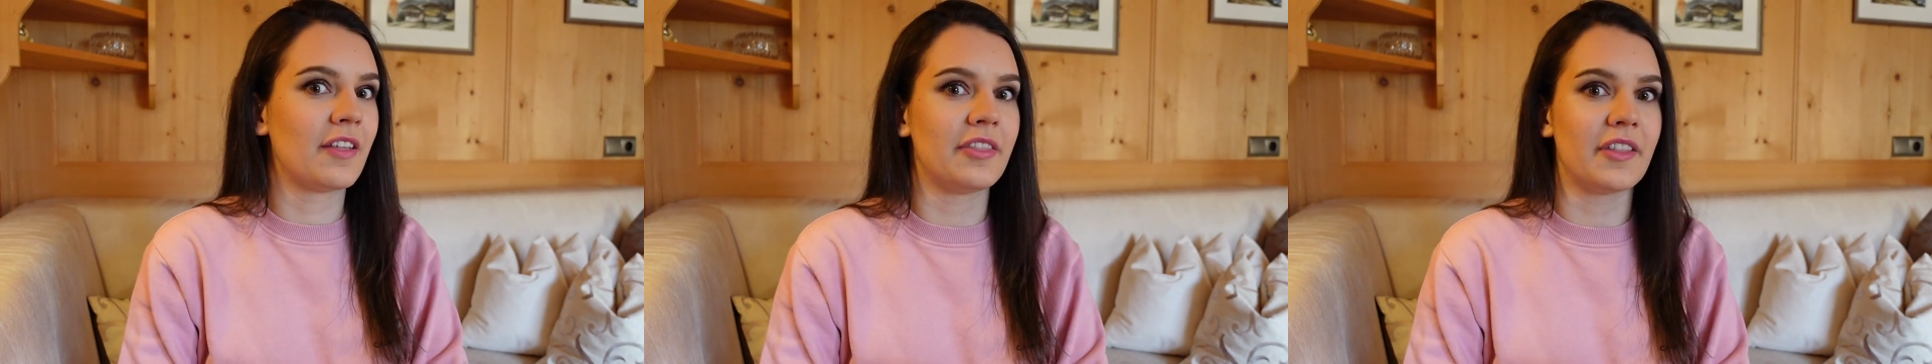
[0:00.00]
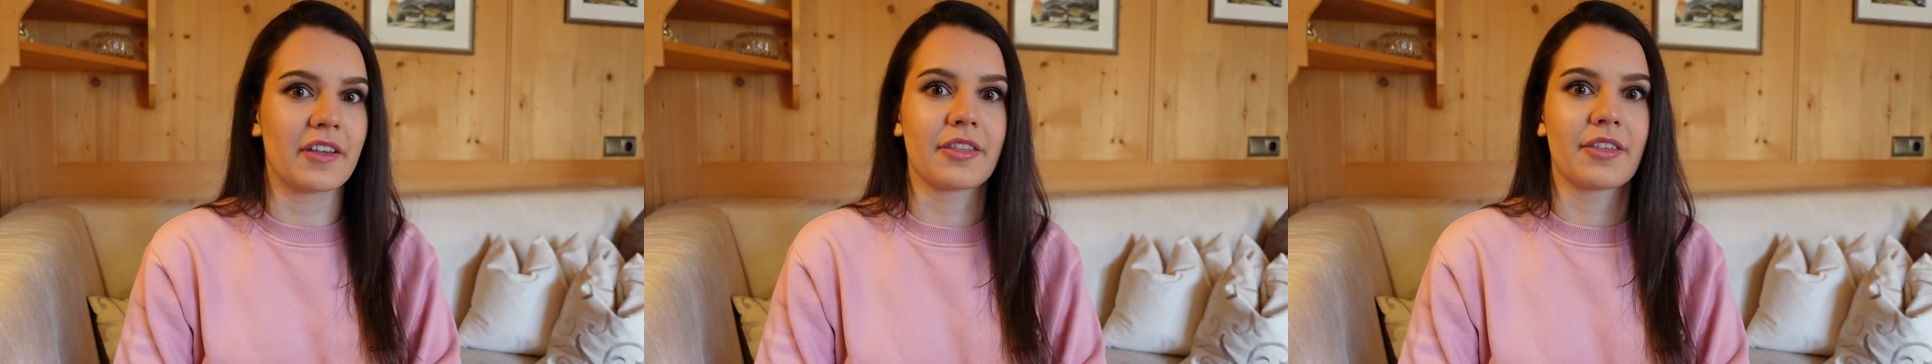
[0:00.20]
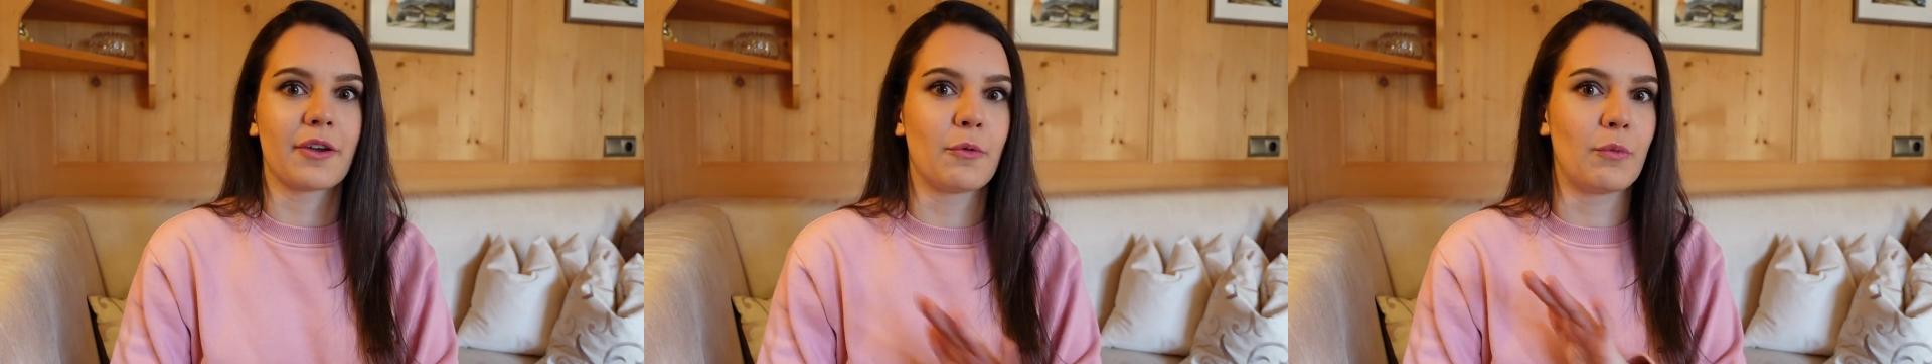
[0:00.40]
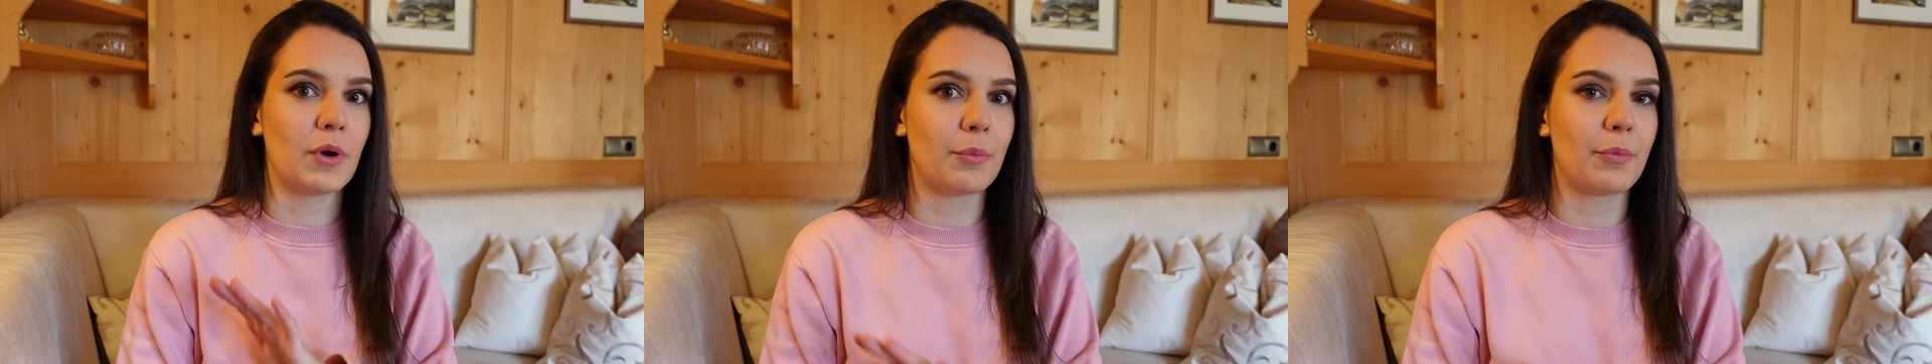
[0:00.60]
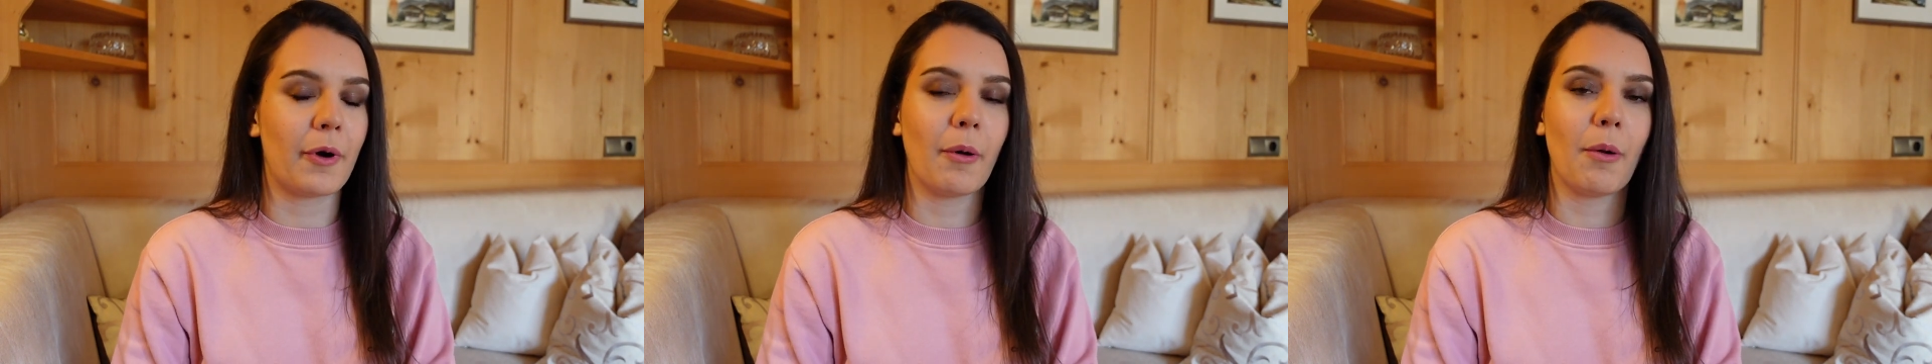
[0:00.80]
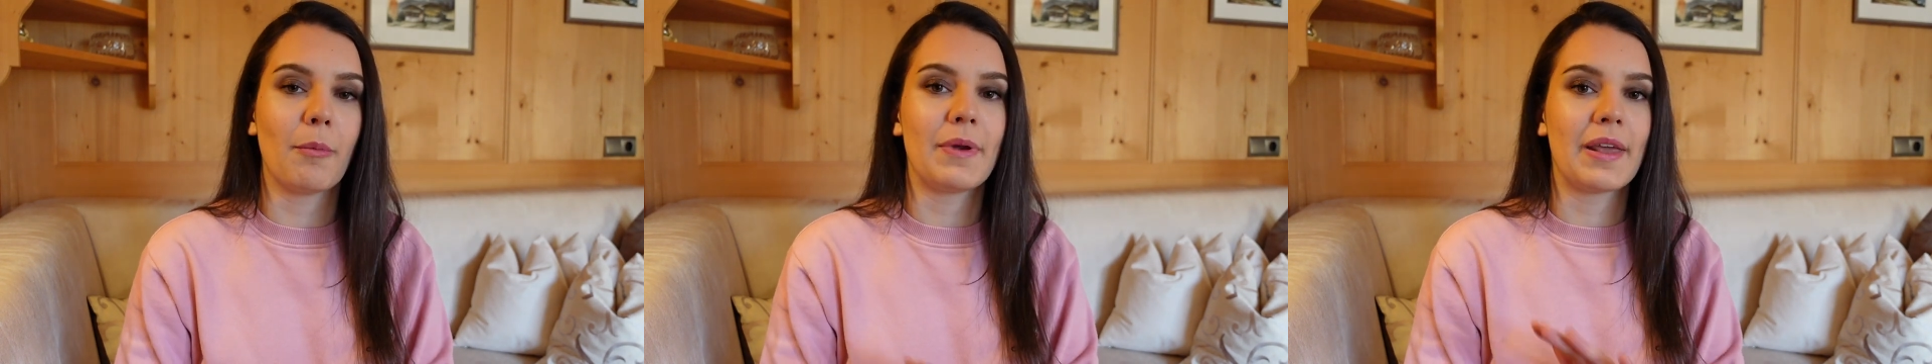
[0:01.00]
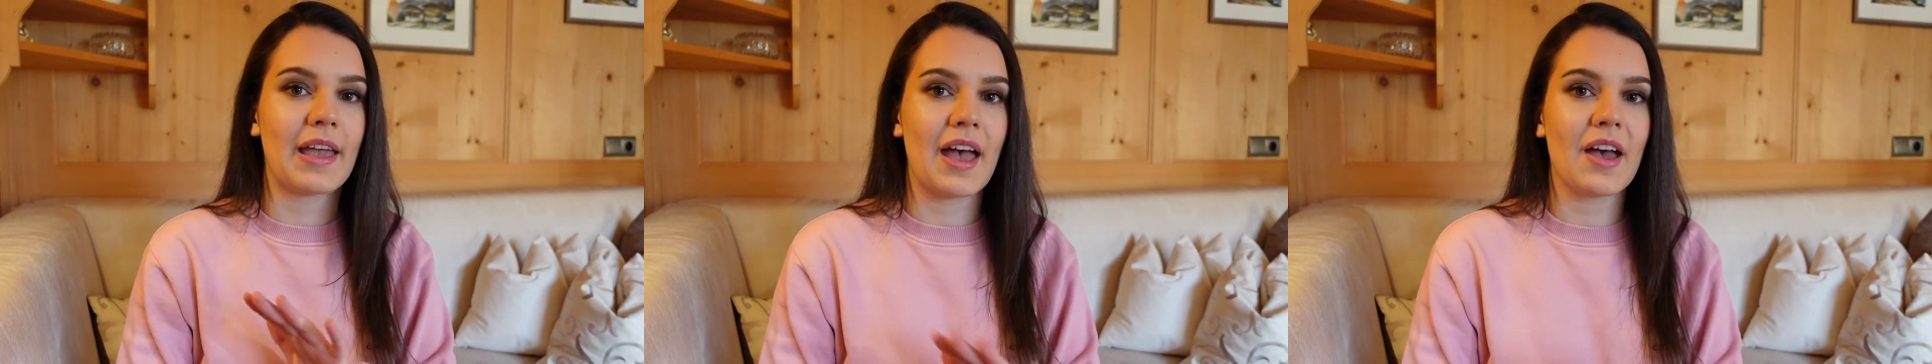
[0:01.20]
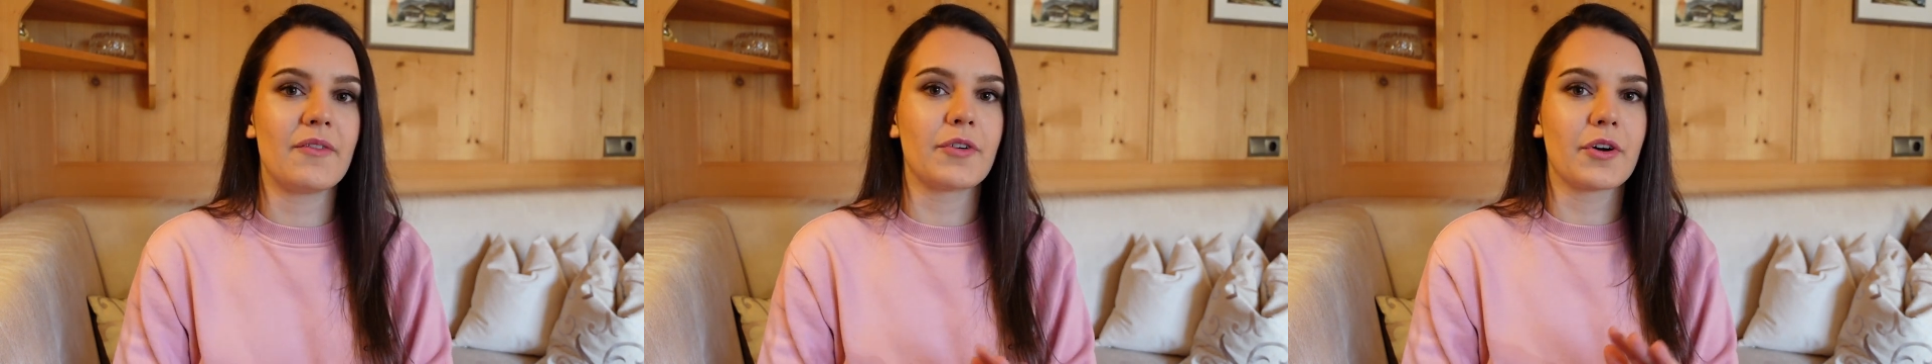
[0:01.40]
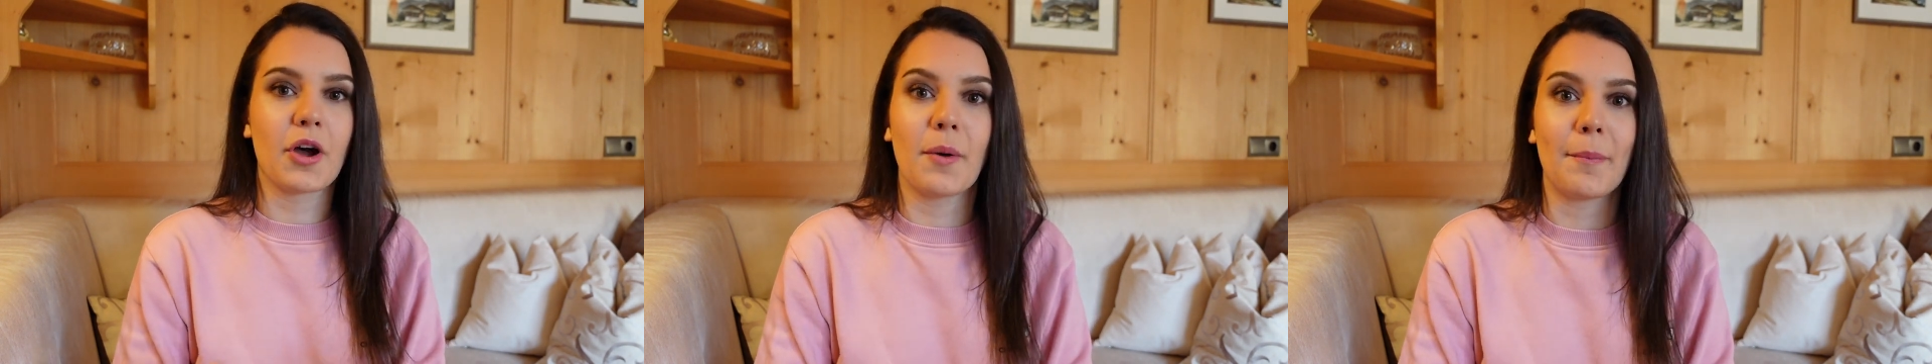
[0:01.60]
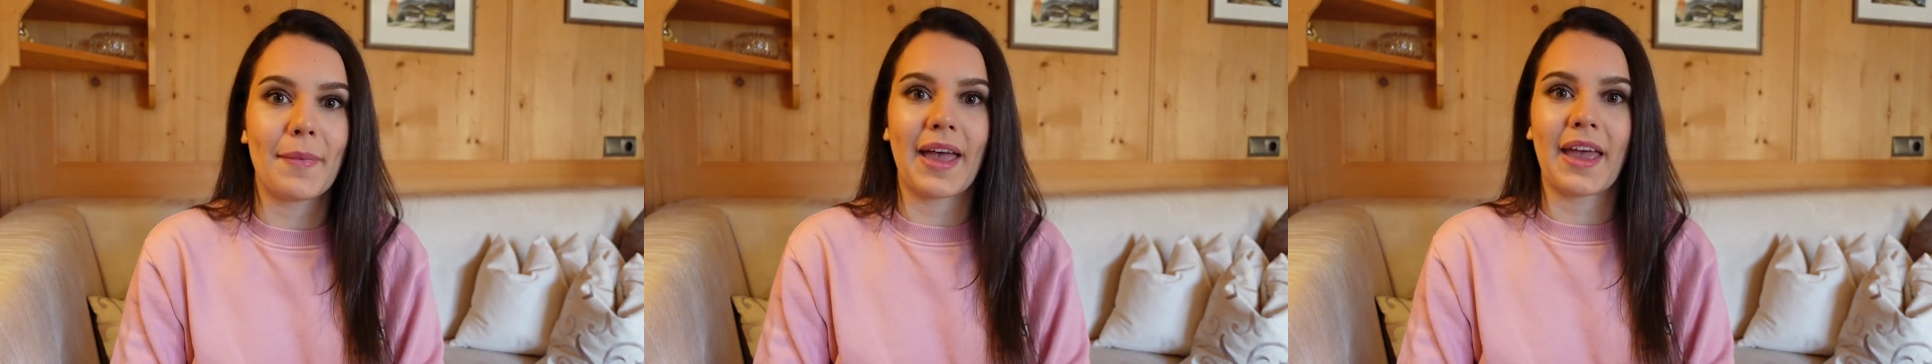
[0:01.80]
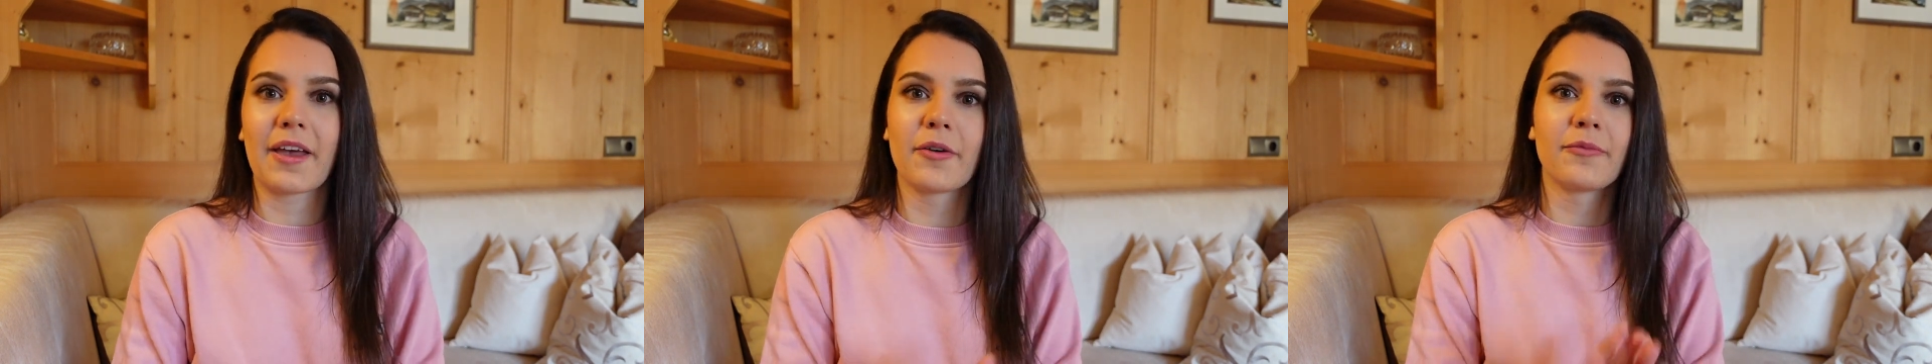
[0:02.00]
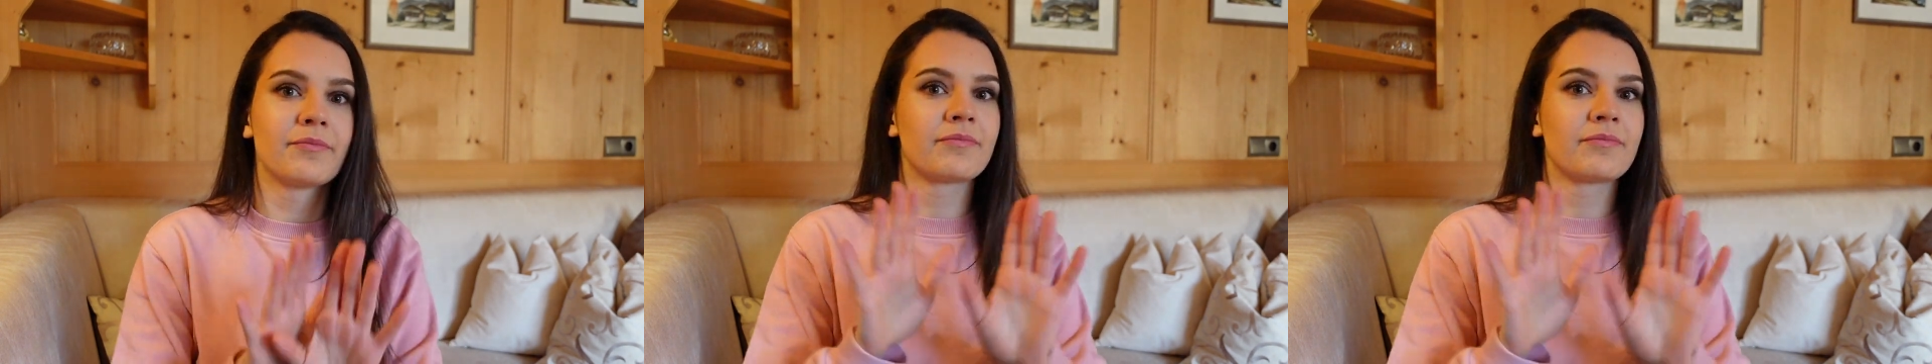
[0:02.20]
nothing will probably ever come back.